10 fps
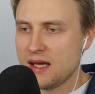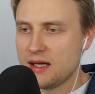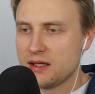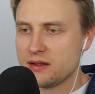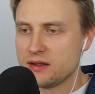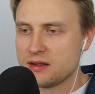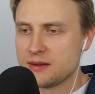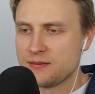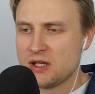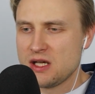
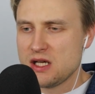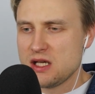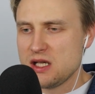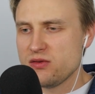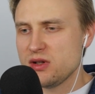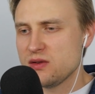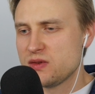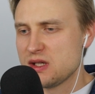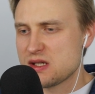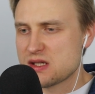And even
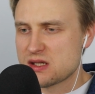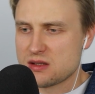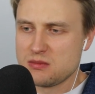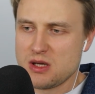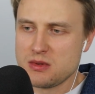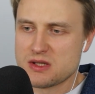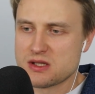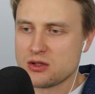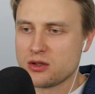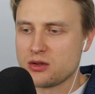if this, maybe
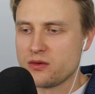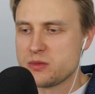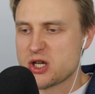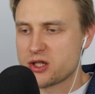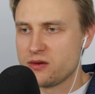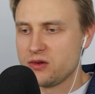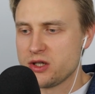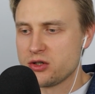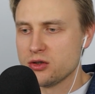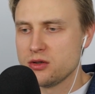it's not
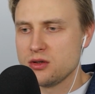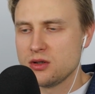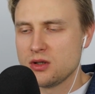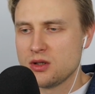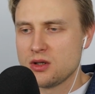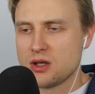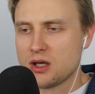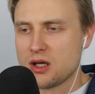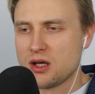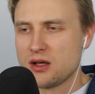objectively good,
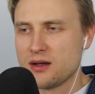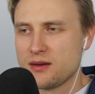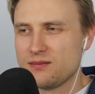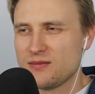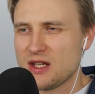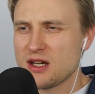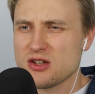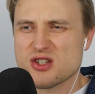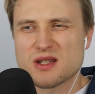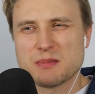it
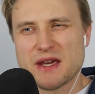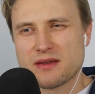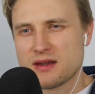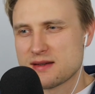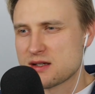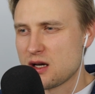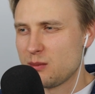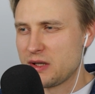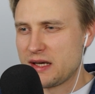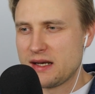could just make things
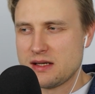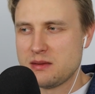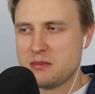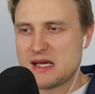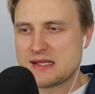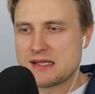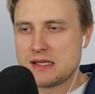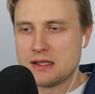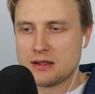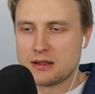complicated and
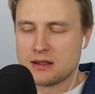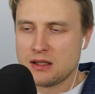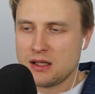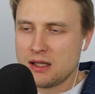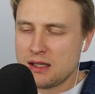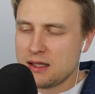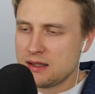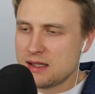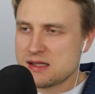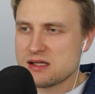messy, and
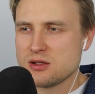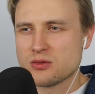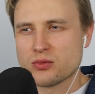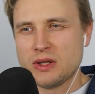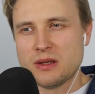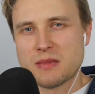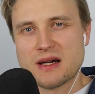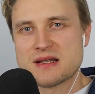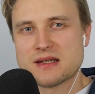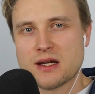that's not really
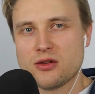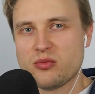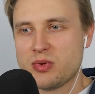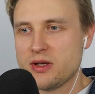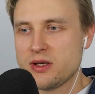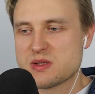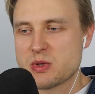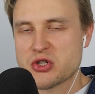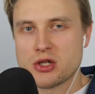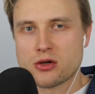my style of play,
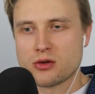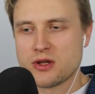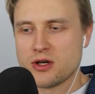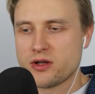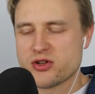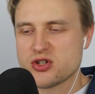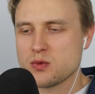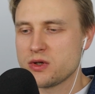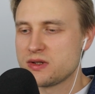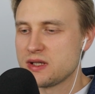especially early on. I just
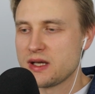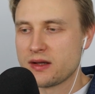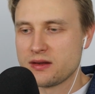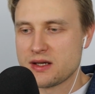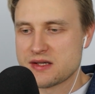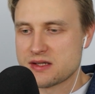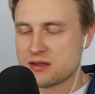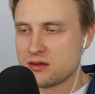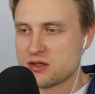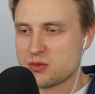wanted to get
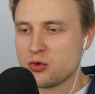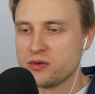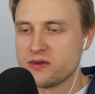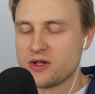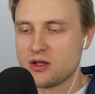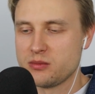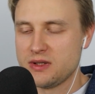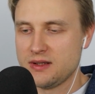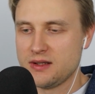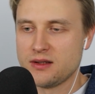nice, smooth
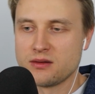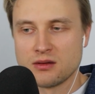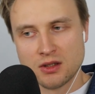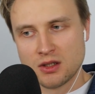development and then,